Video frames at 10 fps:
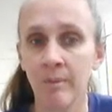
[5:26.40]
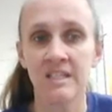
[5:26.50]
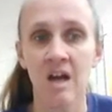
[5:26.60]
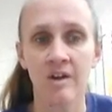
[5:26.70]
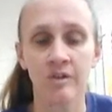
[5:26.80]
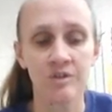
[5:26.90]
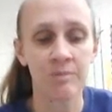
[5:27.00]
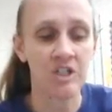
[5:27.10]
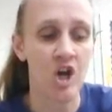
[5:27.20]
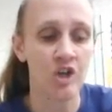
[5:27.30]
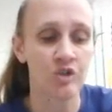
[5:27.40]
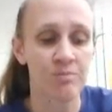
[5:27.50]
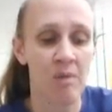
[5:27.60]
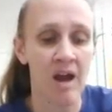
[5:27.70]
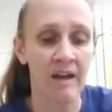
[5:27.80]
McDonald's
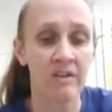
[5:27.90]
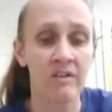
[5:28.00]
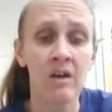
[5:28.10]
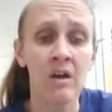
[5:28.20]
might,